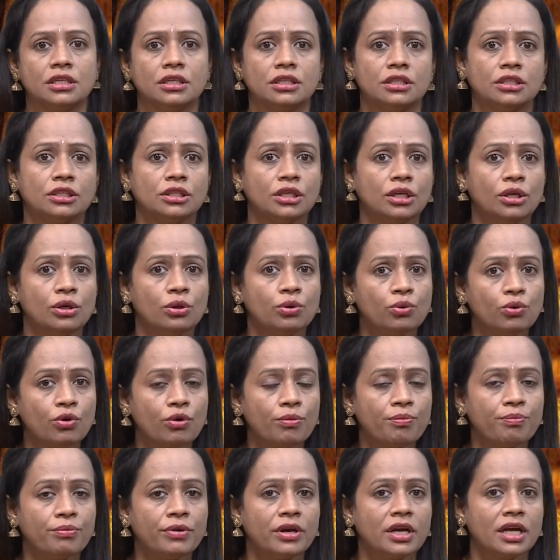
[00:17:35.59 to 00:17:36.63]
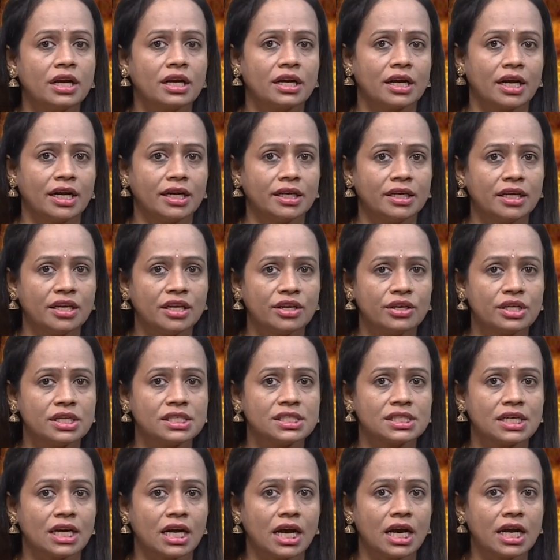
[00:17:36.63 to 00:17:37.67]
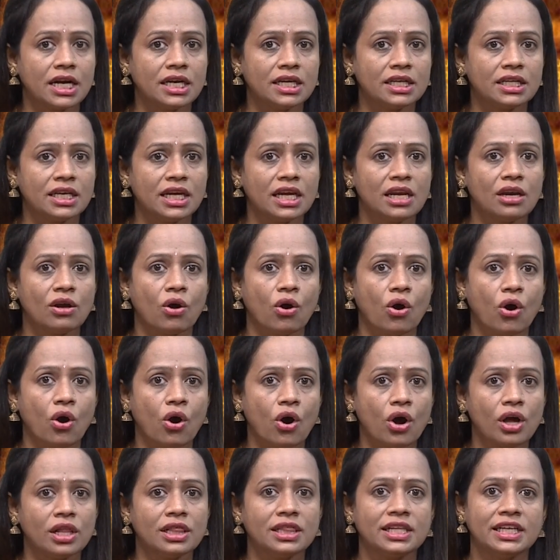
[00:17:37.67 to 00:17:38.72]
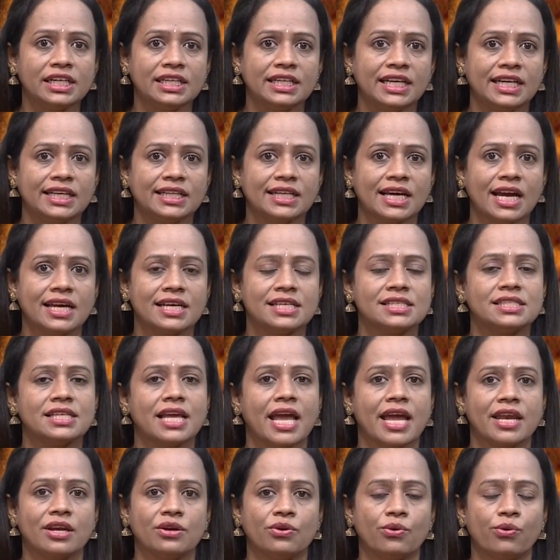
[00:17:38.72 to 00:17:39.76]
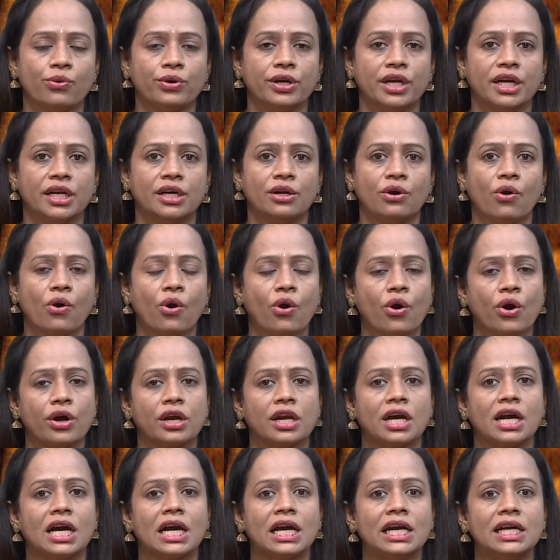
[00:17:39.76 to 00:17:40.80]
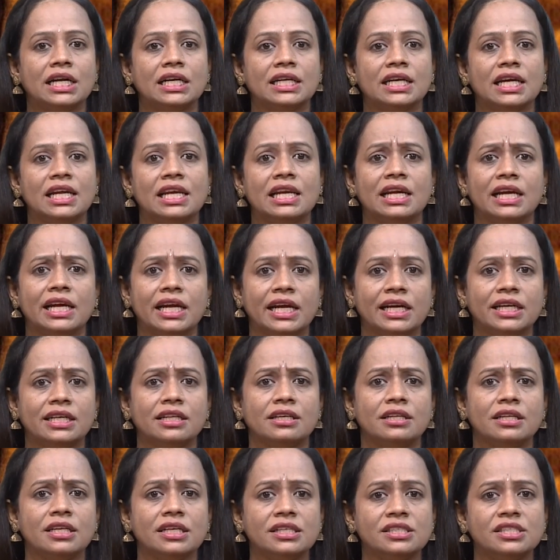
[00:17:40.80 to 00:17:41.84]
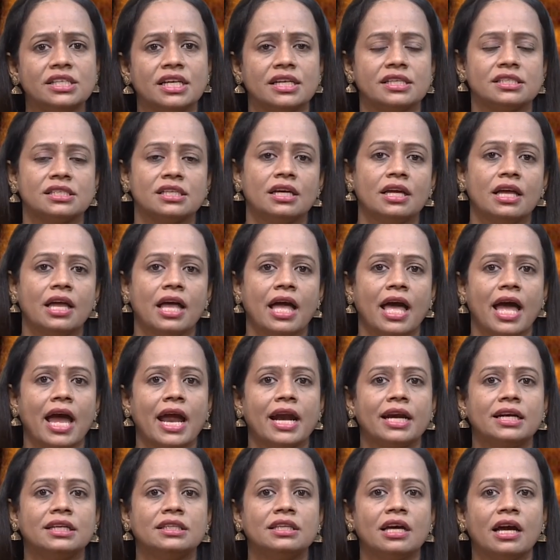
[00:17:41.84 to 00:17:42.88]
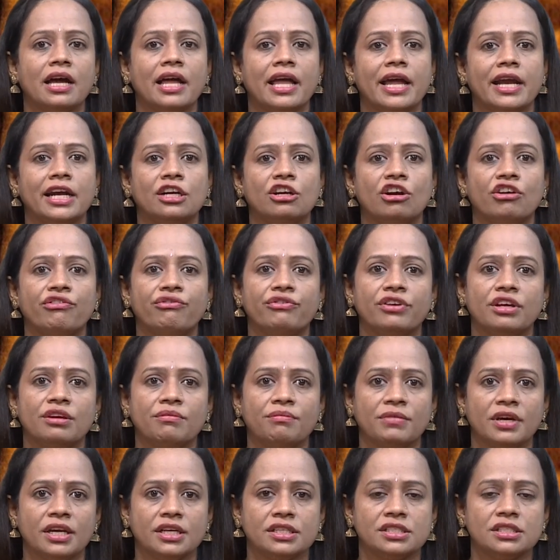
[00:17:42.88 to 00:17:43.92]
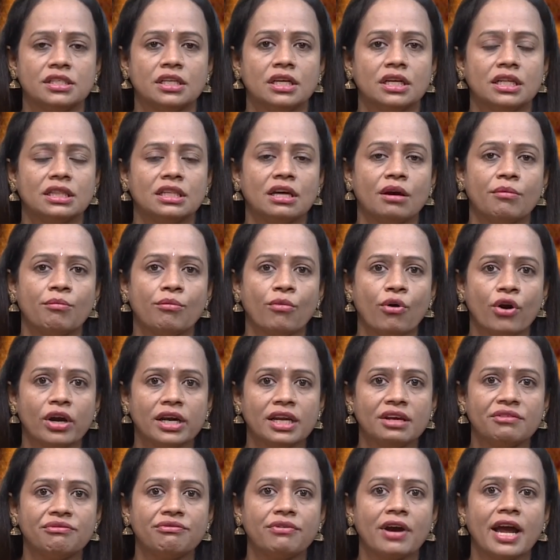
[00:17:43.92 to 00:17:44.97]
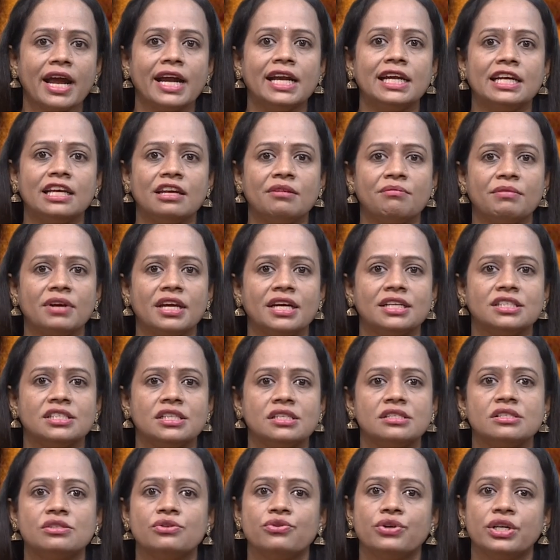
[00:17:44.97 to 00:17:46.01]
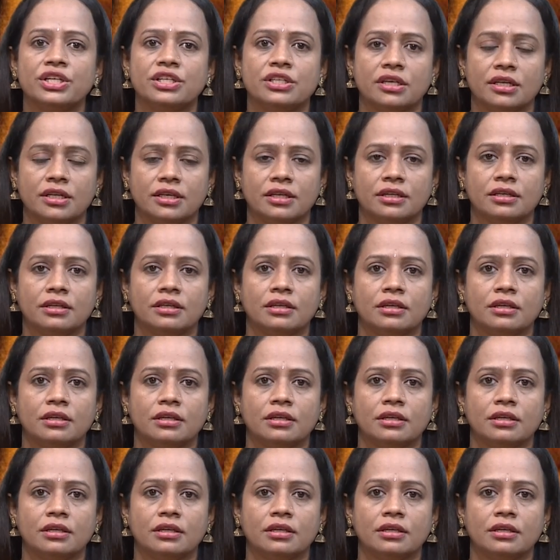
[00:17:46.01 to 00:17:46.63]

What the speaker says: The loop continues until all the data is encoded or until it reaches at the end of image. The modified image is returned.